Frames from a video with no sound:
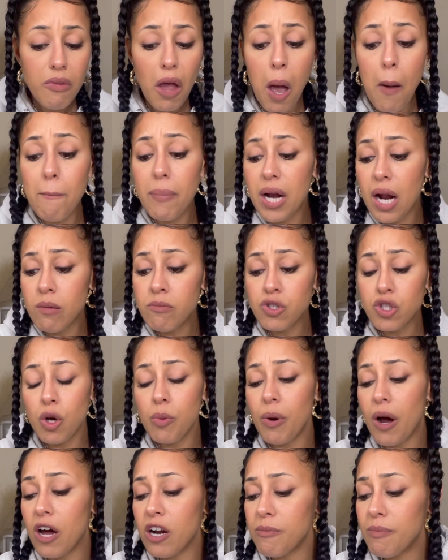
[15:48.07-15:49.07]
But I'm so
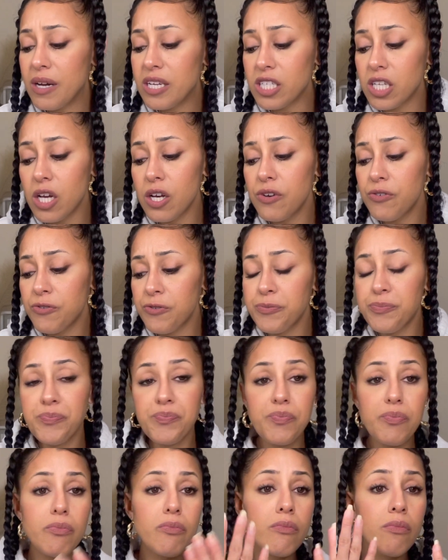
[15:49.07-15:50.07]
proud of myself.
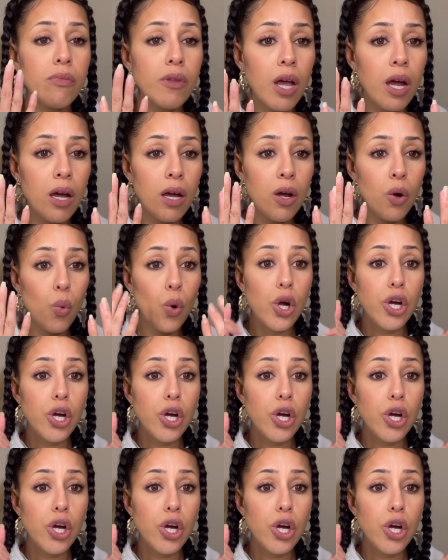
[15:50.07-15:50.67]
We're